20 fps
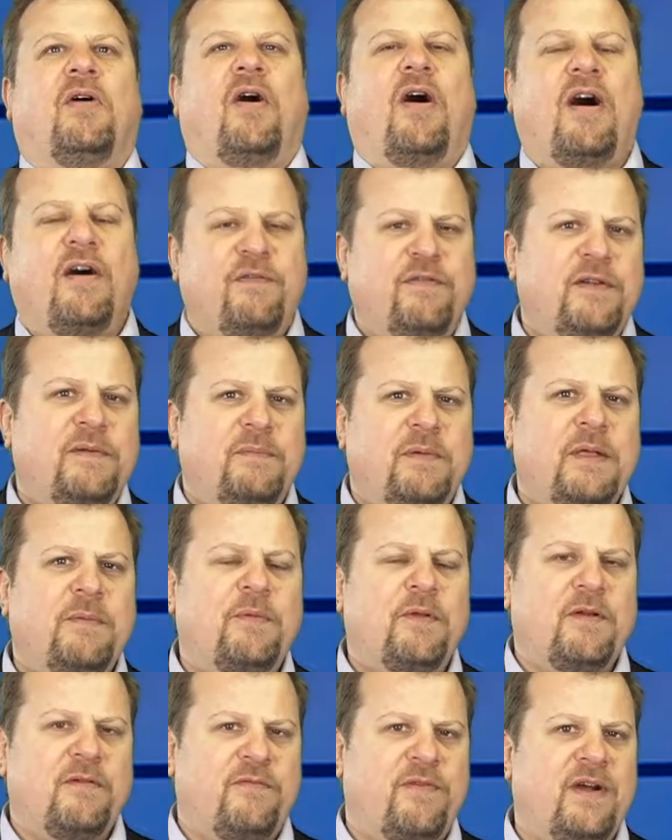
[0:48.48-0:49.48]
Often
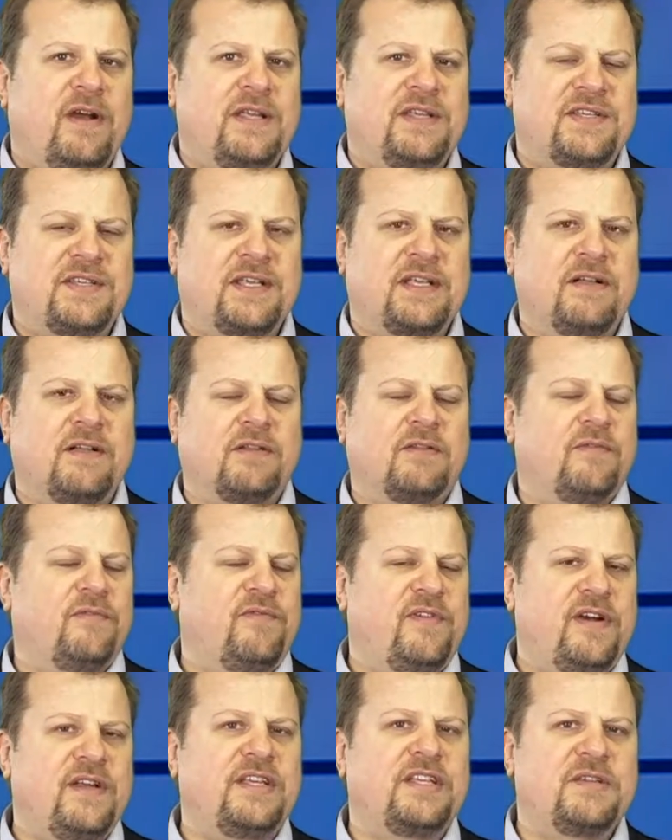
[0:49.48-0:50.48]
people who are very skilled, who are
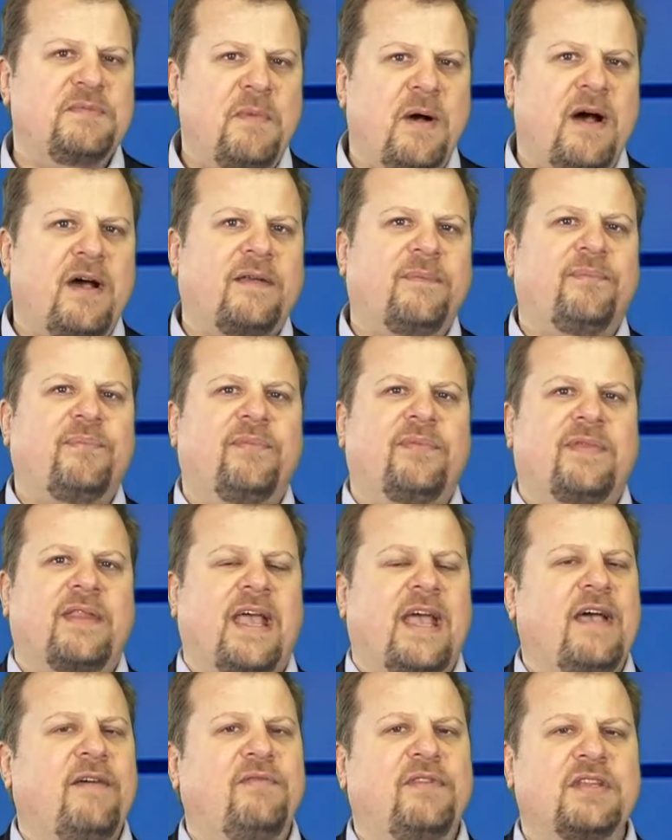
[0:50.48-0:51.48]
very smart,
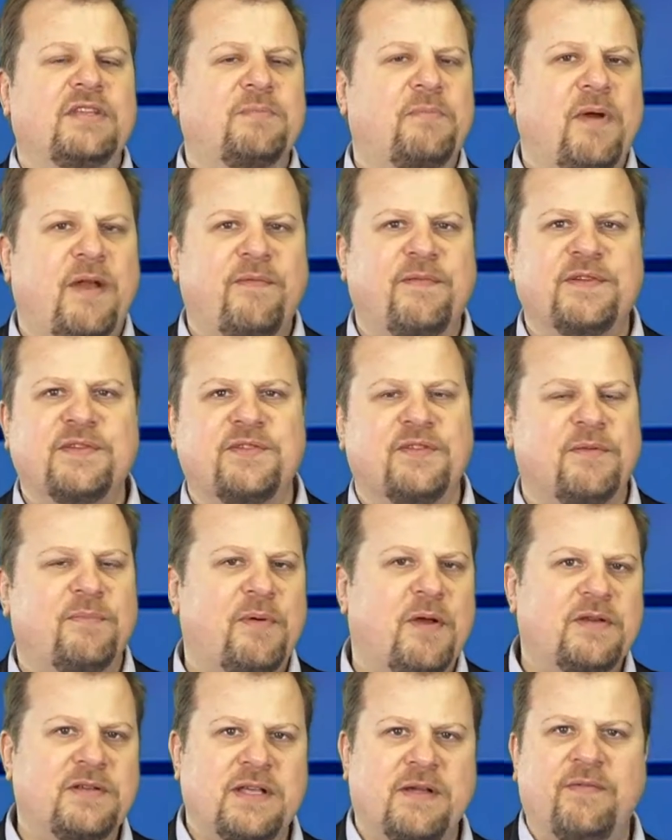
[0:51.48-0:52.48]
they have this preference to
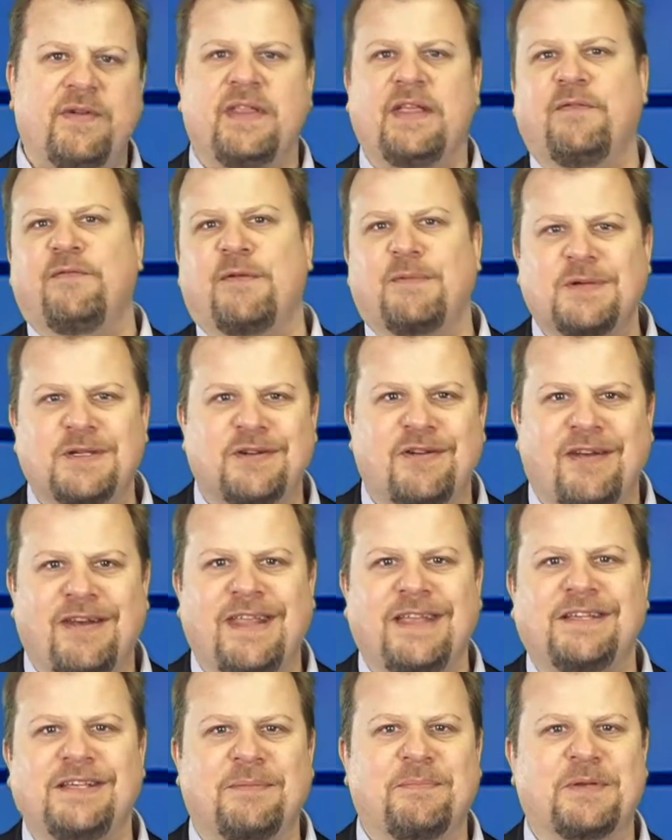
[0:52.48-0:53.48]
approach everything from a
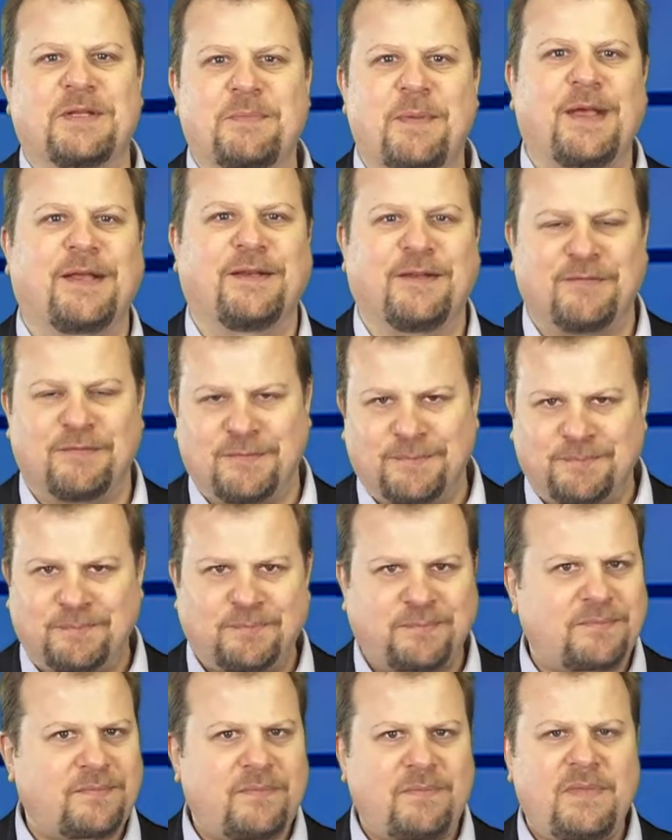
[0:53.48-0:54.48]
strategic perspective.
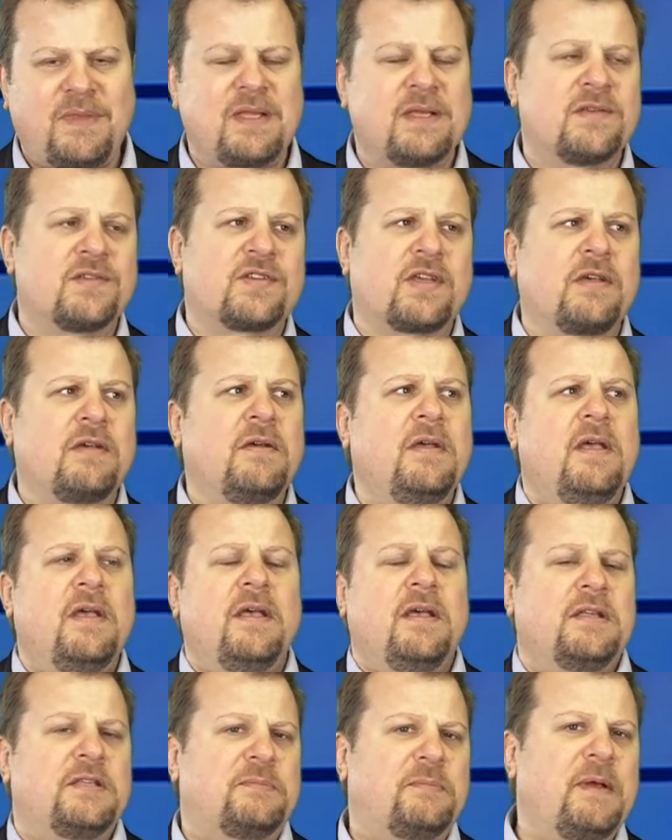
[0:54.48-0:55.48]
So
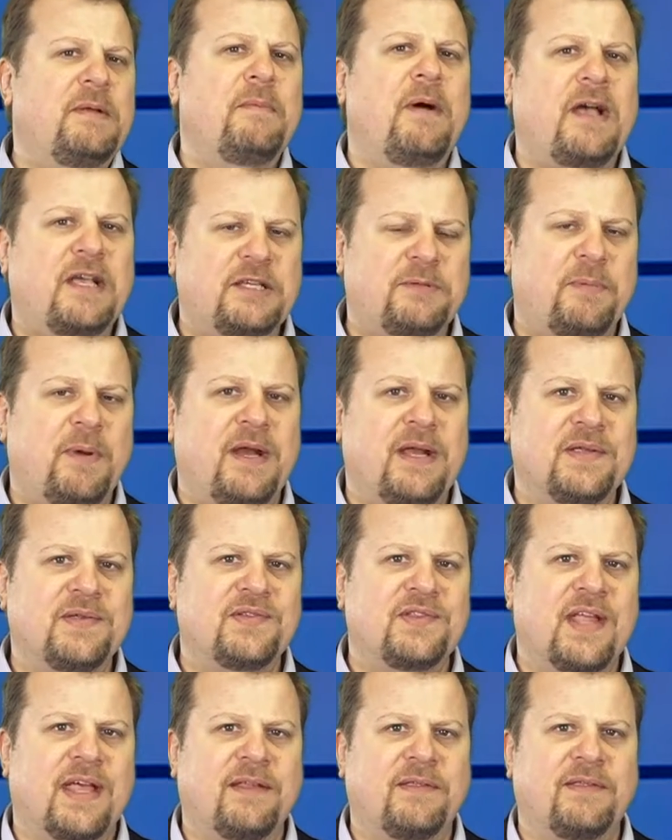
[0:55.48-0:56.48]
it's been my
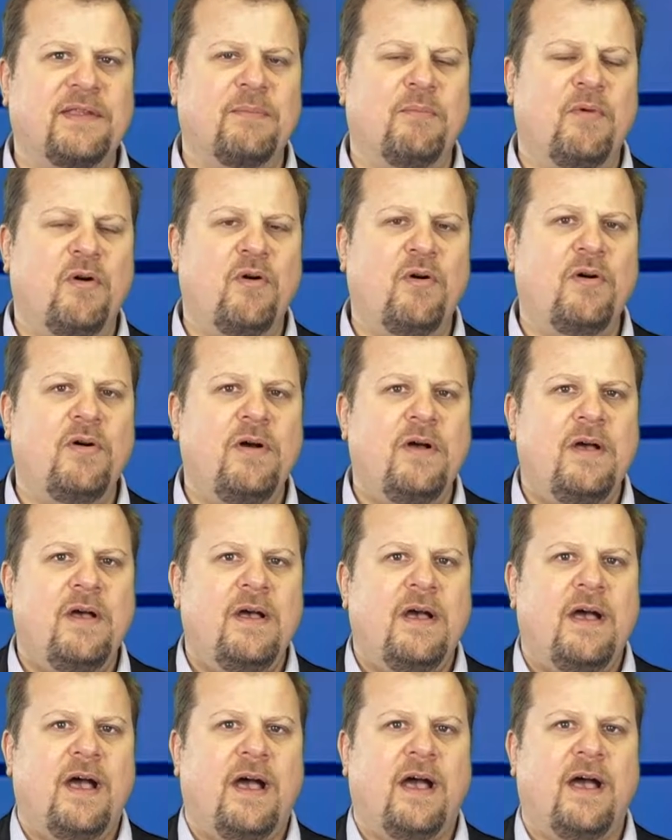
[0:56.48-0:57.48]
experience that the more
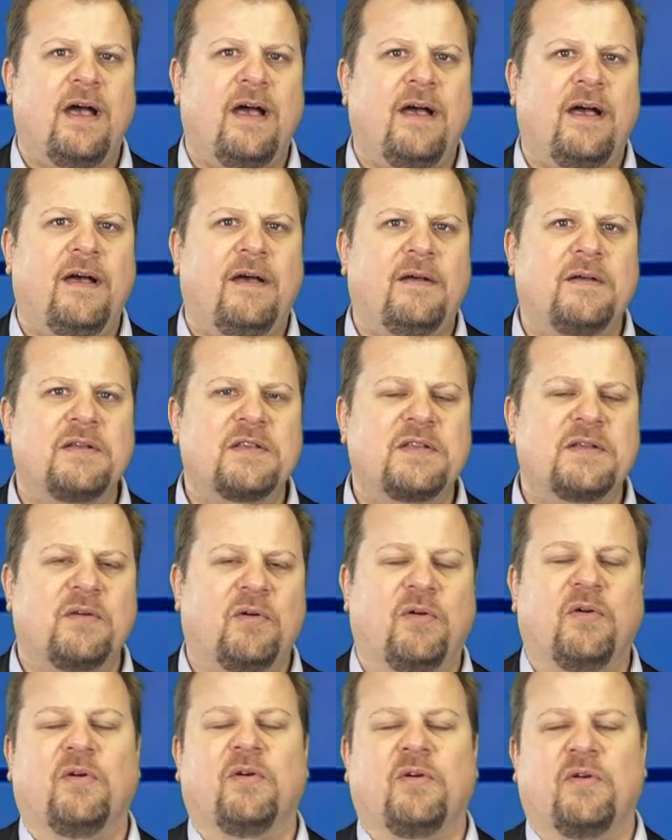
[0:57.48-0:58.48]

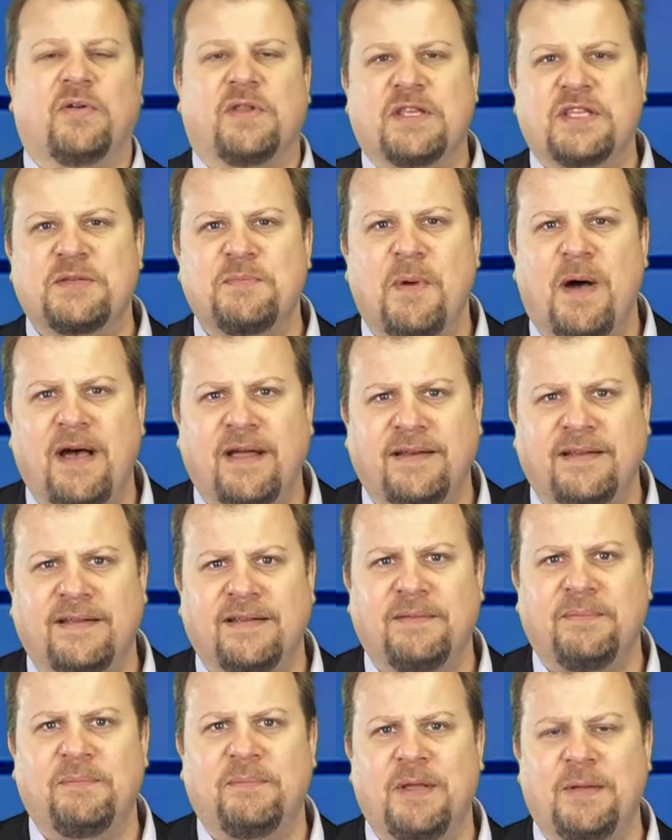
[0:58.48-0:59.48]
or the
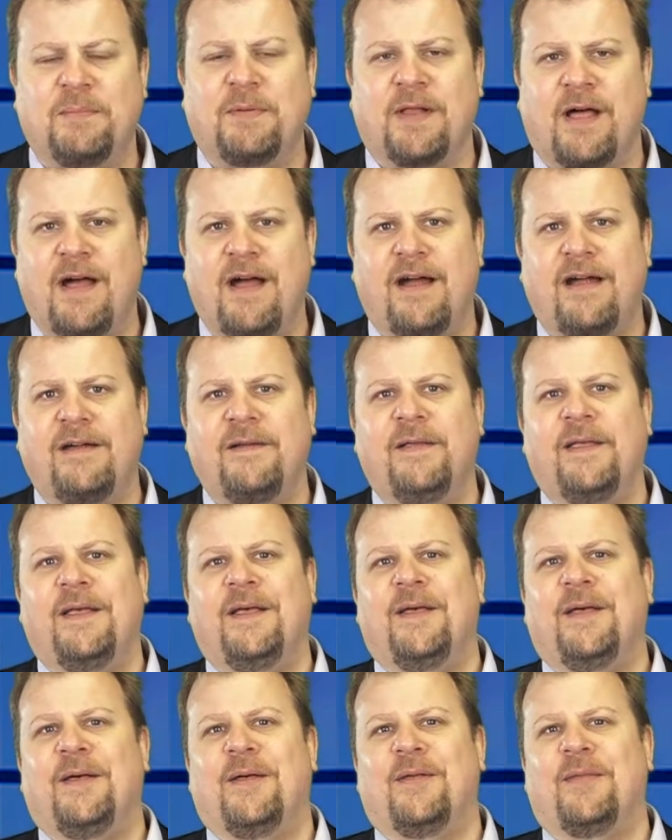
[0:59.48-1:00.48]
smarter people are,
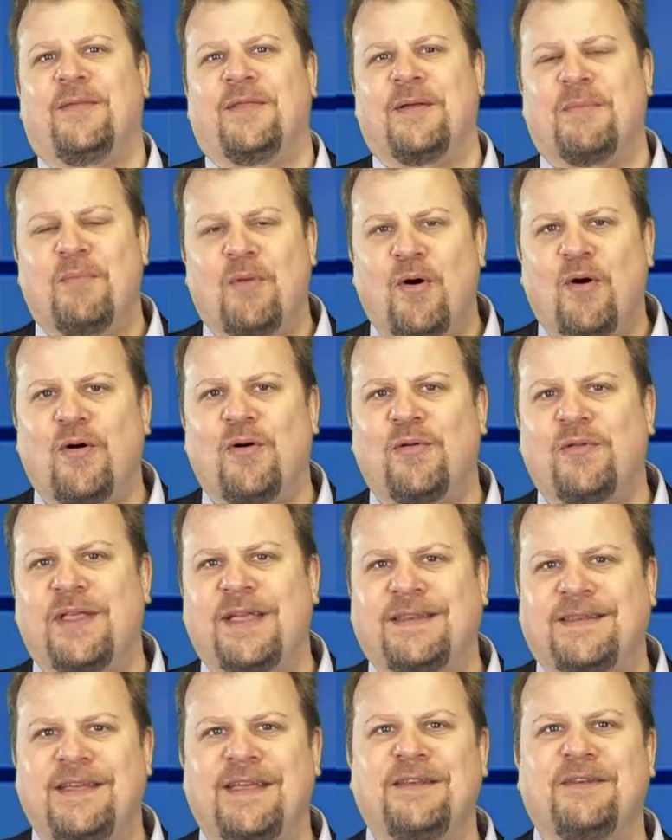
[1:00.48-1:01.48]
the more
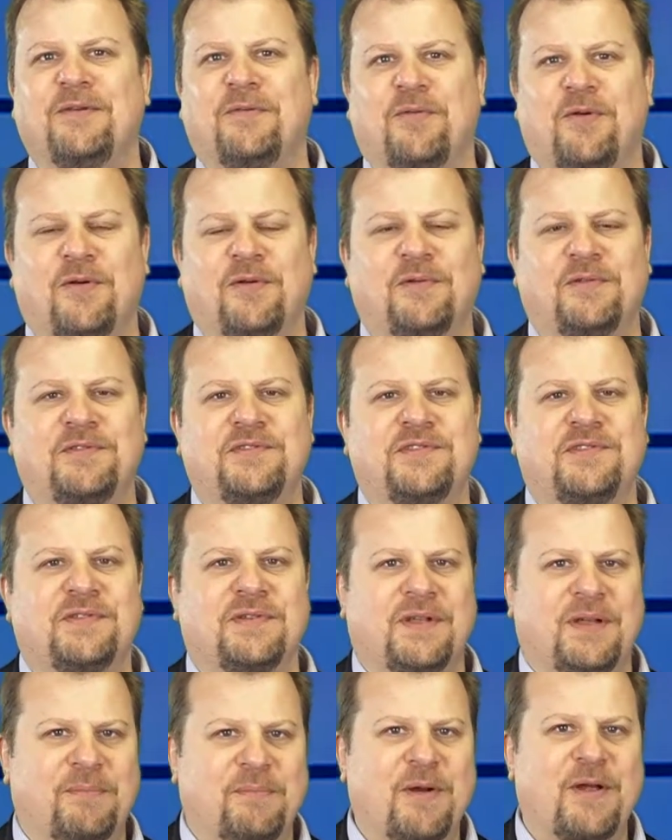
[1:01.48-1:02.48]
they tend towards
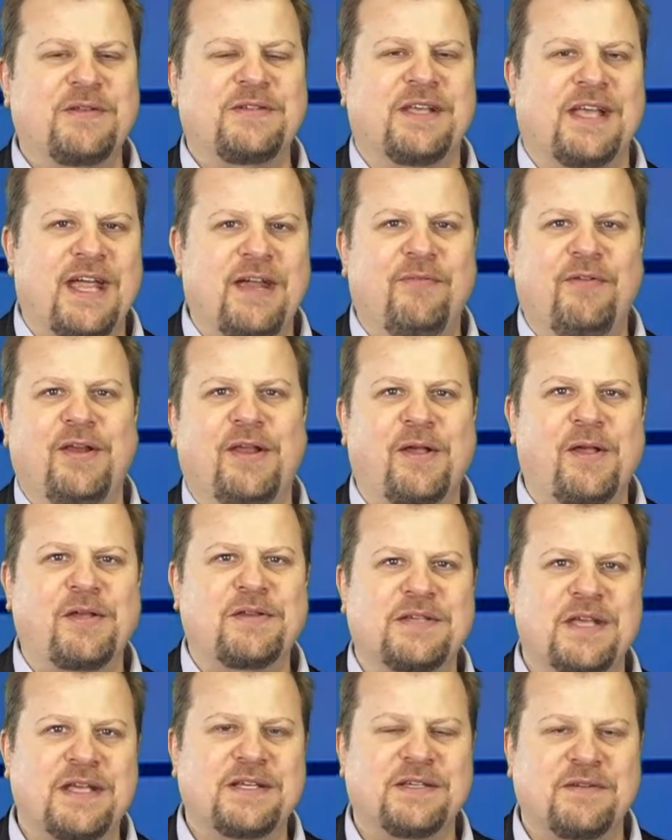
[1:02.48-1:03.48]
approaching every
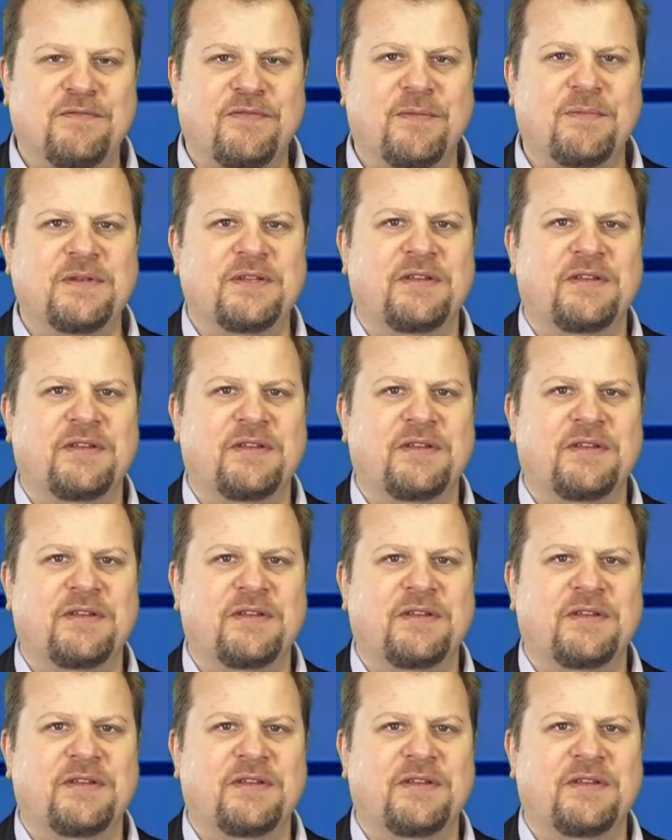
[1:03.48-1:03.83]
negotiation from a